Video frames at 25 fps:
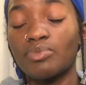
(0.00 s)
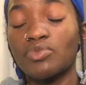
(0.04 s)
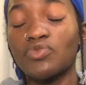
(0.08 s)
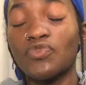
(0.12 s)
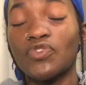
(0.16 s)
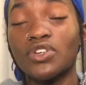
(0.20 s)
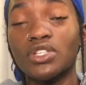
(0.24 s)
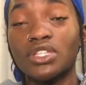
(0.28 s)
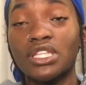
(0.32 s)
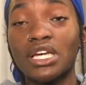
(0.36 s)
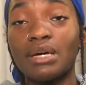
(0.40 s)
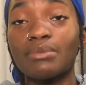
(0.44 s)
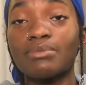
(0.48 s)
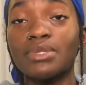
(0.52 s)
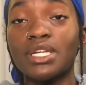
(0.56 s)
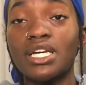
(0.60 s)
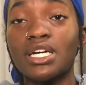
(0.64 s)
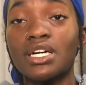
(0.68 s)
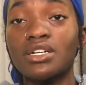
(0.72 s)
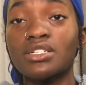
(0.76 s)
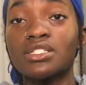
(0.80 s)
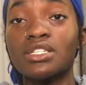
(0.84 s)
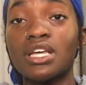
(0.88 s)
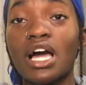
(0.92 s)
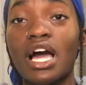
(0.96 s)
For
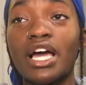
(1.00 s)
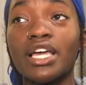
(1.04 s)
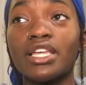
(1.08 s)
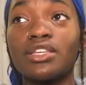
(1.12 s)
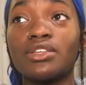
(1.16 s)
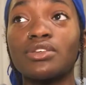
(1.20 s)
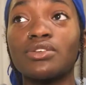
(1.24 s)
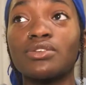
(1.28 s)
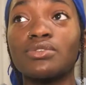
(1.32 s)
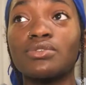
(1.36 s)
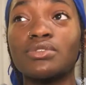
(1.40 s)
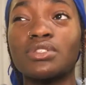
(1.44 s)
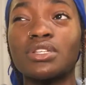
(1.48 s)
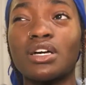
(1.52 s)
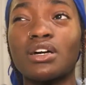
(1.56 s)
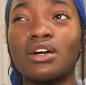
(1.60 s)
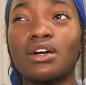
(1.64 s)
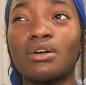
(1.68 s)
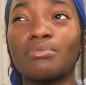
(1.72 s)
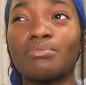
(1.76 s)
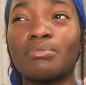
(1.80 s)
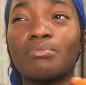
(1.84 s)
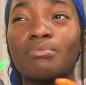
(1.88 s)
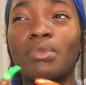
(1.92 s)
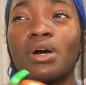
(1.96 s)
thumbnails, I use
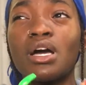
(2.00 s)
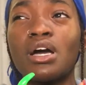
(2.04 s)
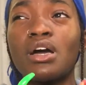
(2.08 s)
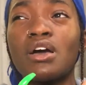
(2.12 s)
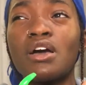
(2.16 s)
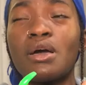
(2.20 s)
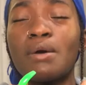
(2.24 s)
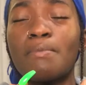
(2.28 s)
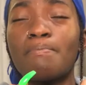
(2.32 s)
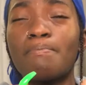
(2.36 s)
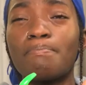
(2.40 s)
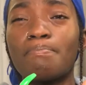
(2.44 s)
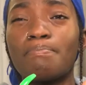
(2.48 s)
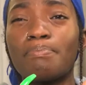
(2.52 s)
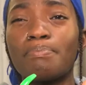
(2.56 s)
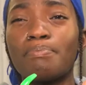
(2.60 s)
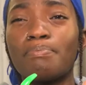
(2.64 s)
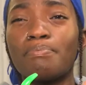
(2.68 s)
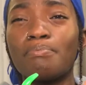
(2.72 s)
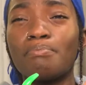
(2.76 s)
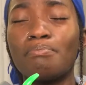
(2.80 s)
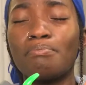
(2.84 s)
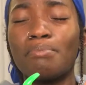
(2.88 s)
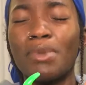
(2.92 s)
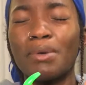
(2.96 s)

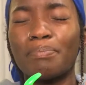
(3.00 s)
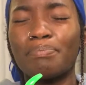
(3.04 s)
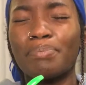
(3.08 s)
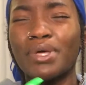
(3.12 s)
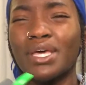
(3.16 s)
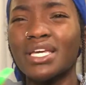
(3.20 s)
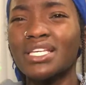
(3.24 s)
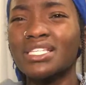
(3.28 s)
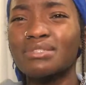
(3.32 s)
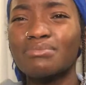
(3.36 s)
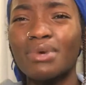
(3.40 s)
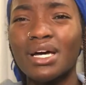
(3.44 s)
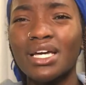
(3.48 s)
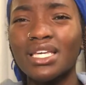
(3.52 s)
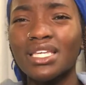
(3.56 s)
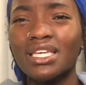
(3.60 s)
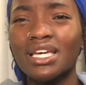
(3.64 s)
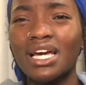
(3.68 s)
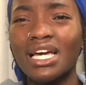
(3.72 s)
PixMonkey,